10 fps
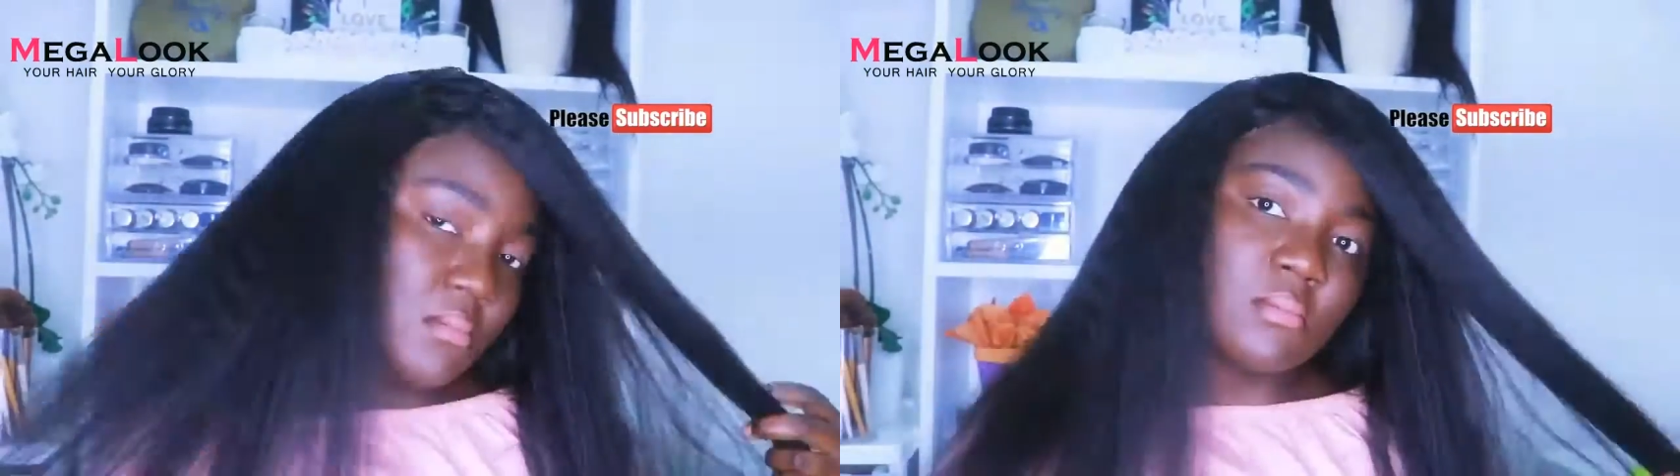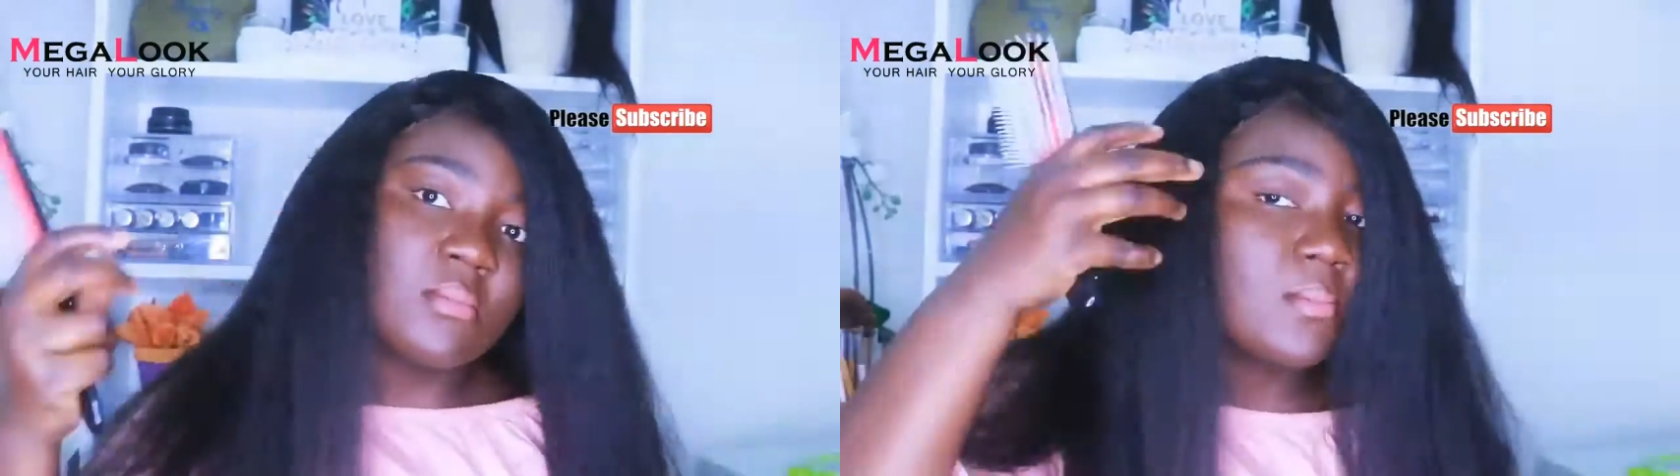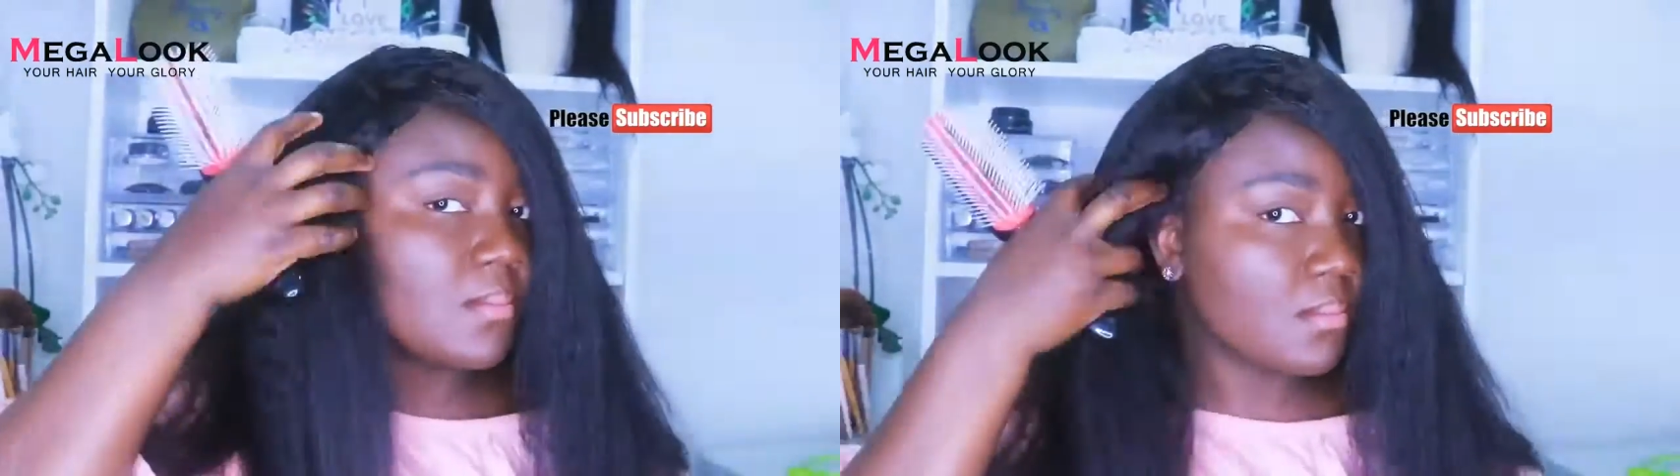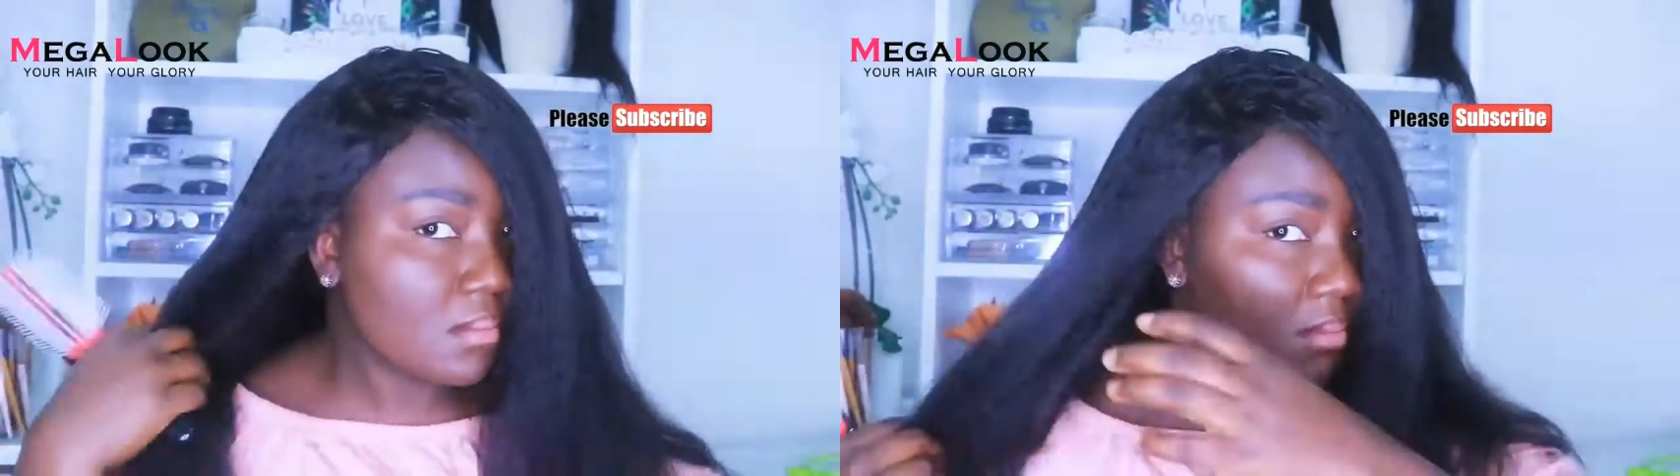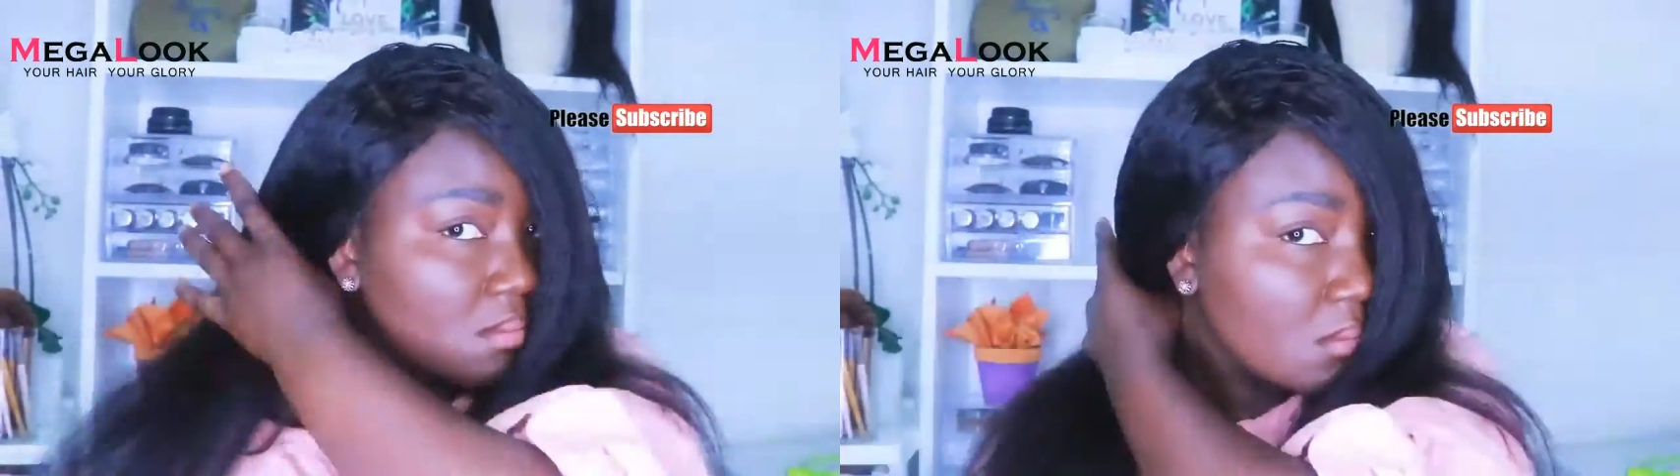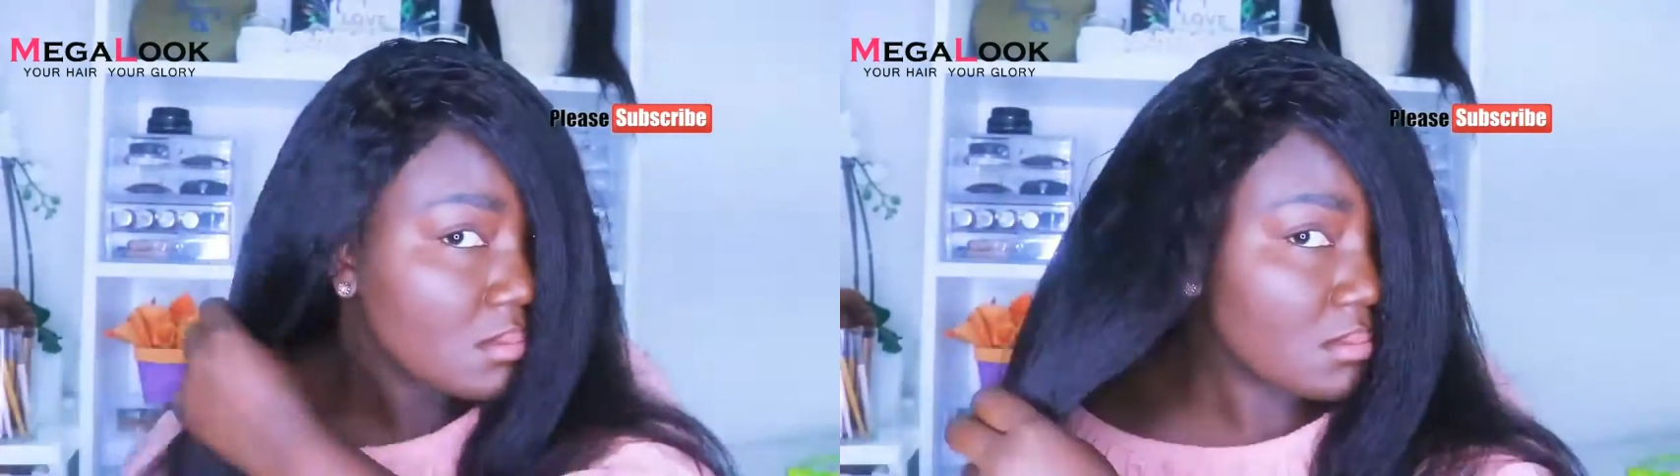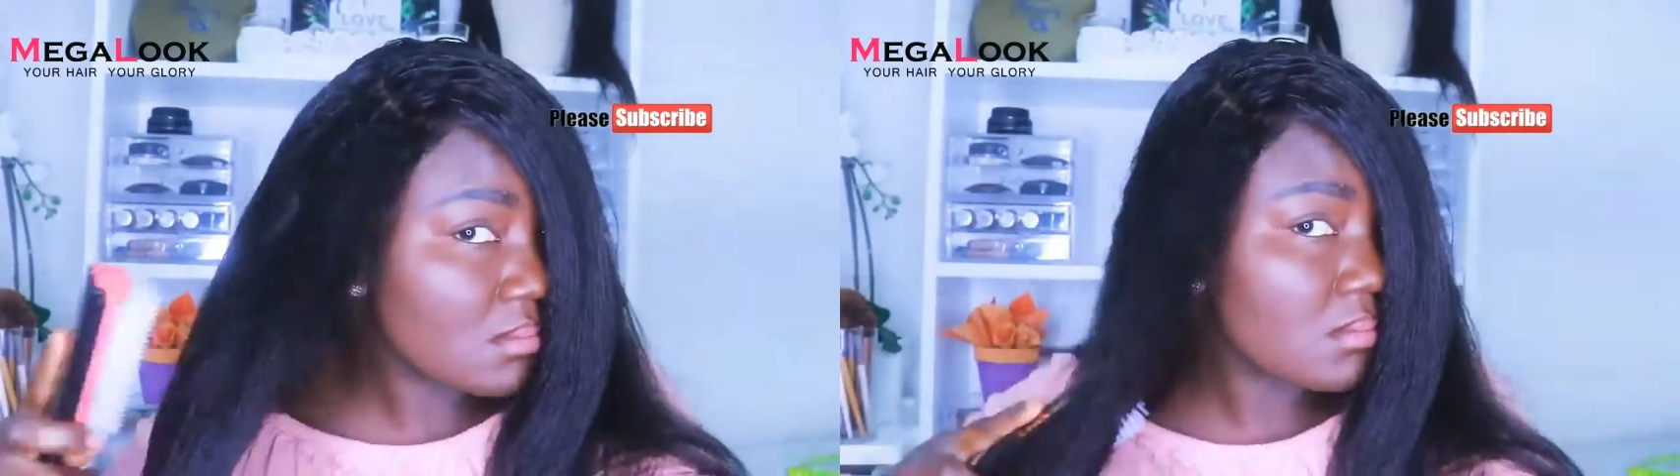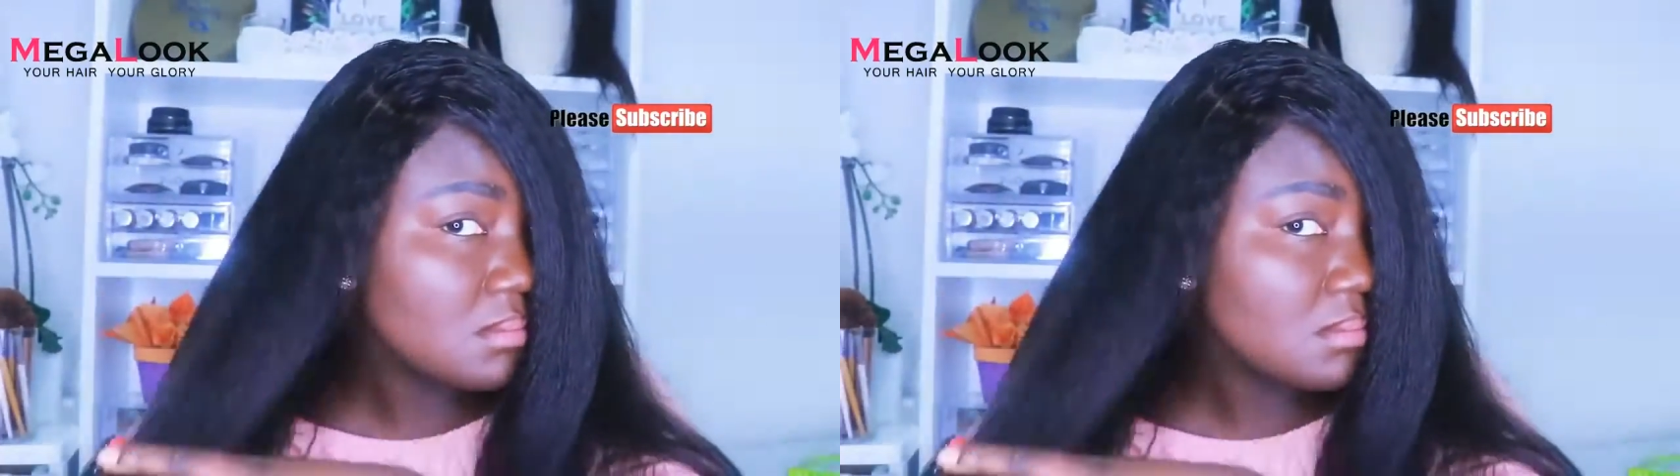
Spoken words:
So this is how it looks.